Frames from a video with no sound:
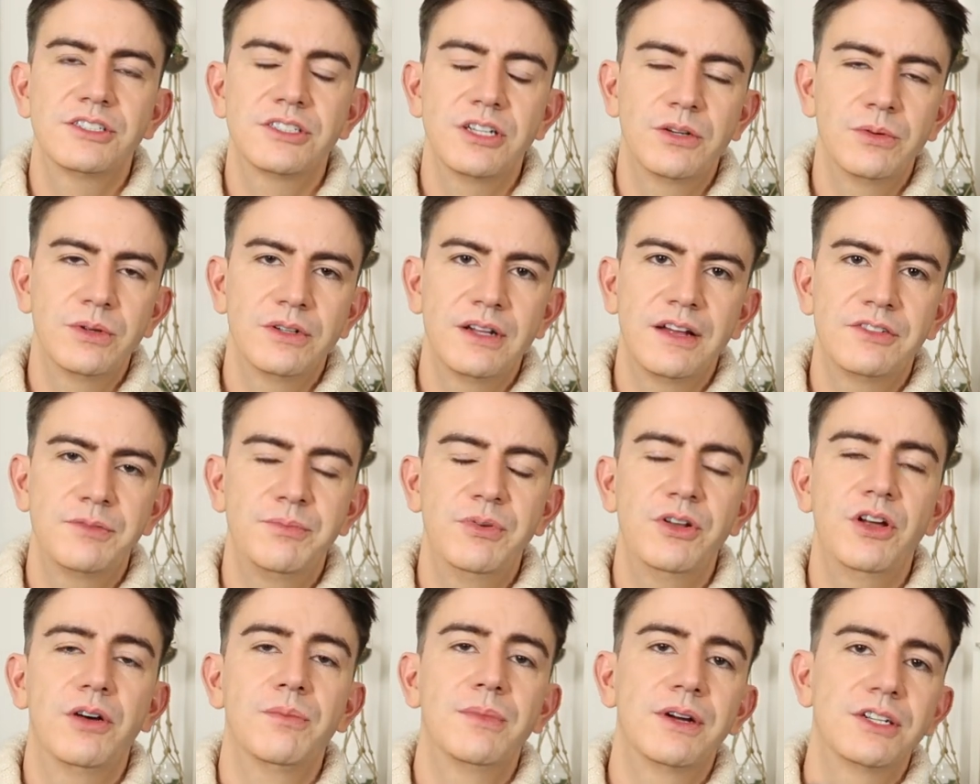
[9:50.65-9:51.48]
so we'll have to
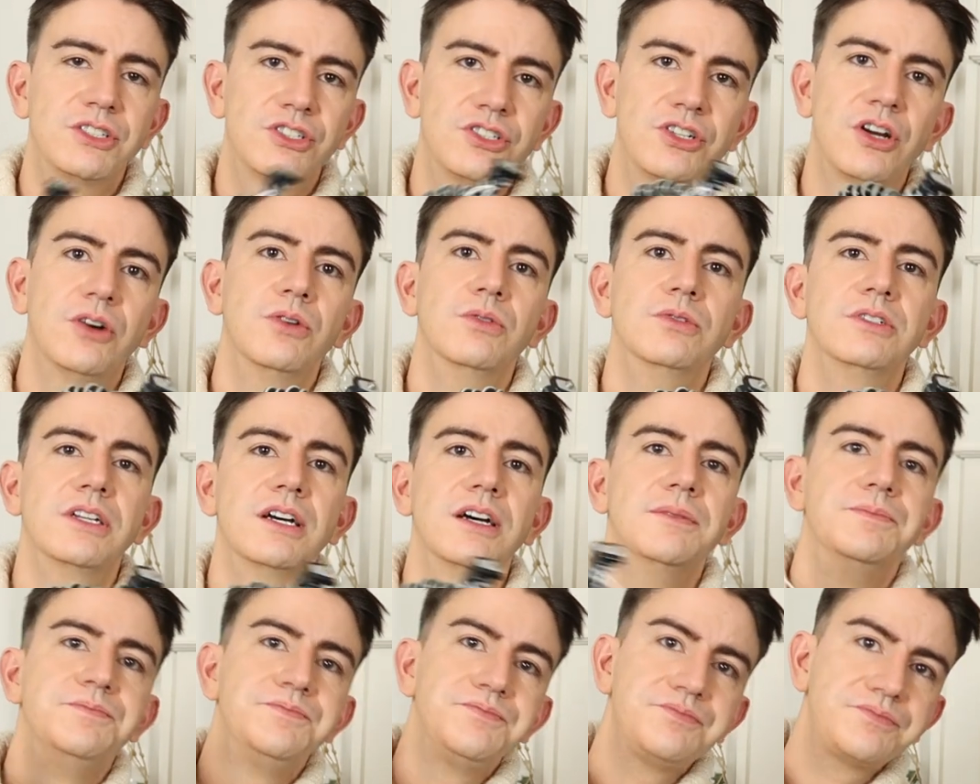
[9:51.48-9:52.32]
put it on my
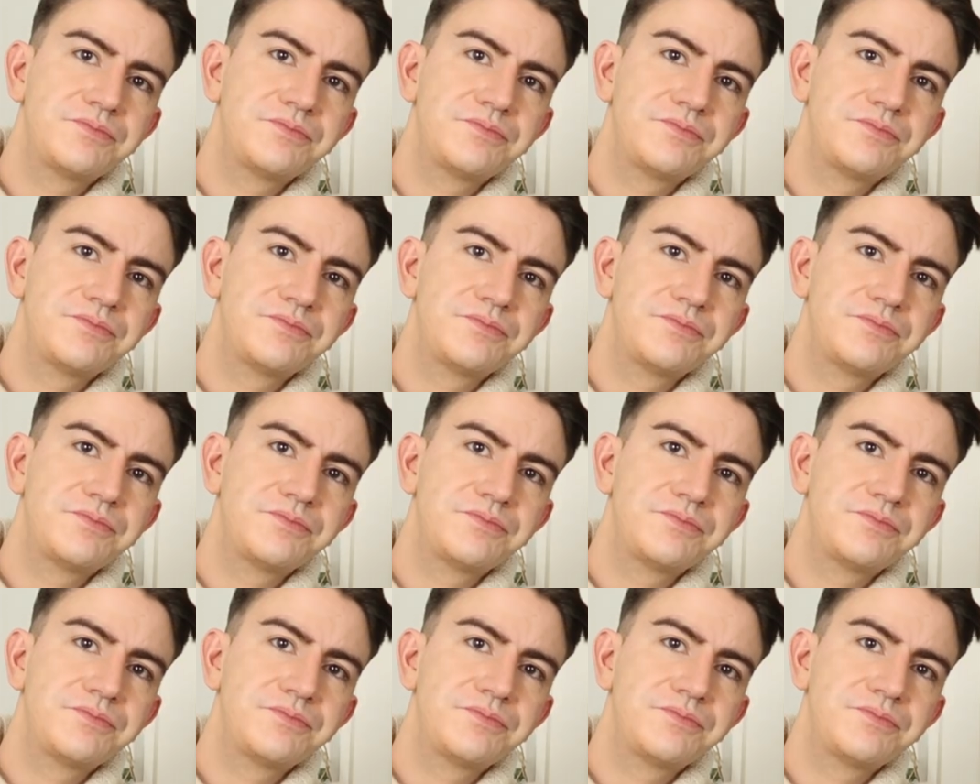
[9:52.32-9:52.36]
shoulder,